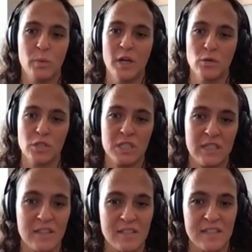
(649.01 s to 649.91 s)
we don't just
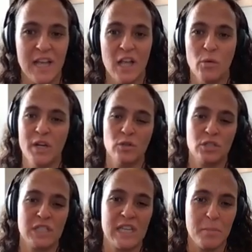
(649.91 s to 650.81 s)
get the sell, we don't
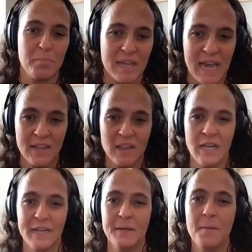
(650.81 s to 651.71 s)
just get the big
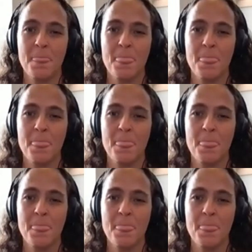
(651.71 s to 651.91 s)
headline,